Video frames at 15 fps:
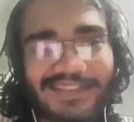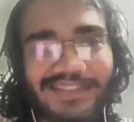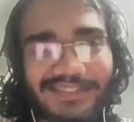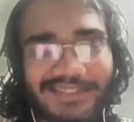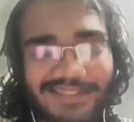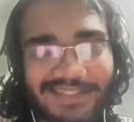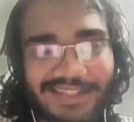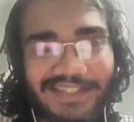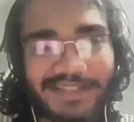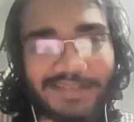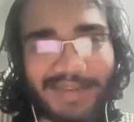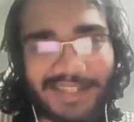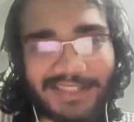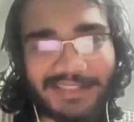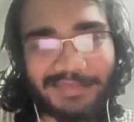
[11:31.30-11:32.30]
really
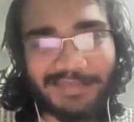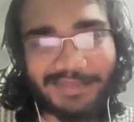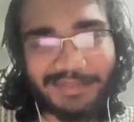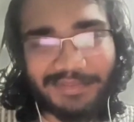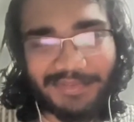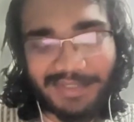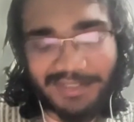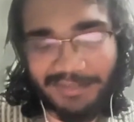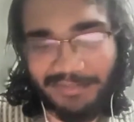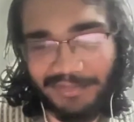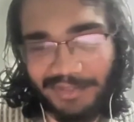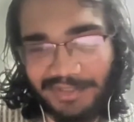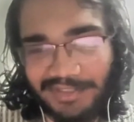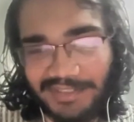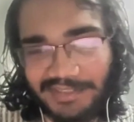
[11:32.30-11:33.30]
reminds me of one of
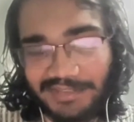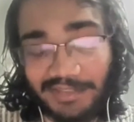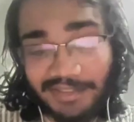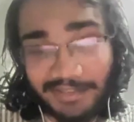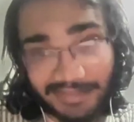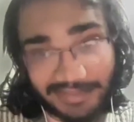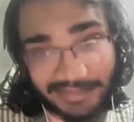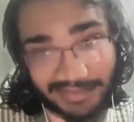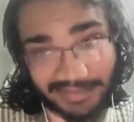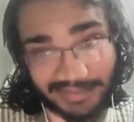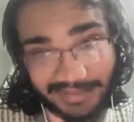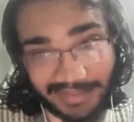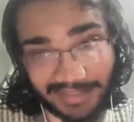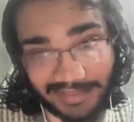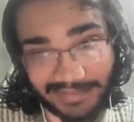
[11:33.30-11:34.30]
the
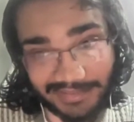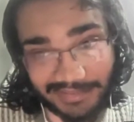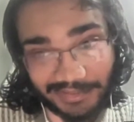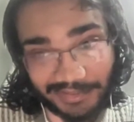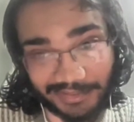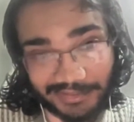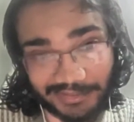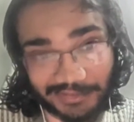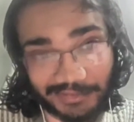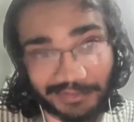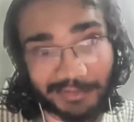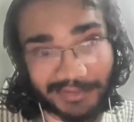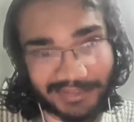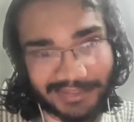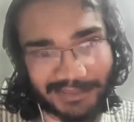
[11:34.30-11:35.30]
late Sir Roger
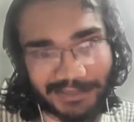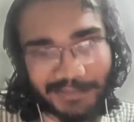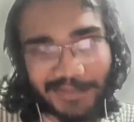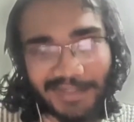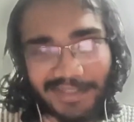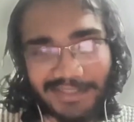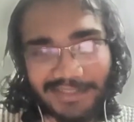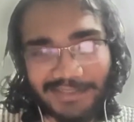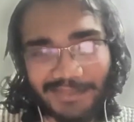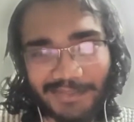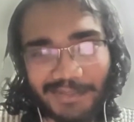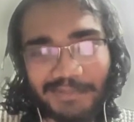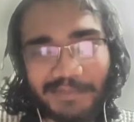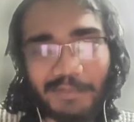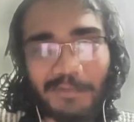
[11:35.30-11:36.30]
Scruton's work, The
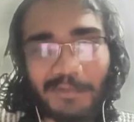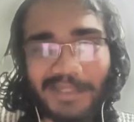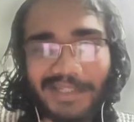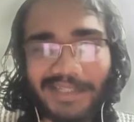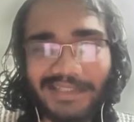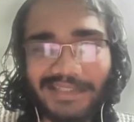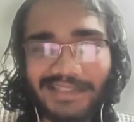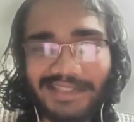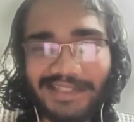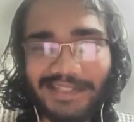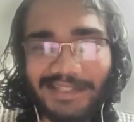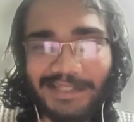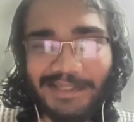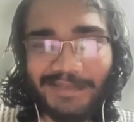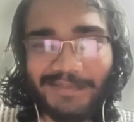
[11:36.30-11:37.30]
Soul of the World,
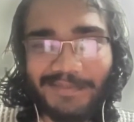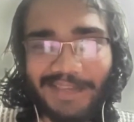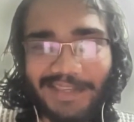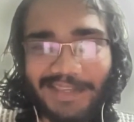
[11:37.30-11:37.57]
where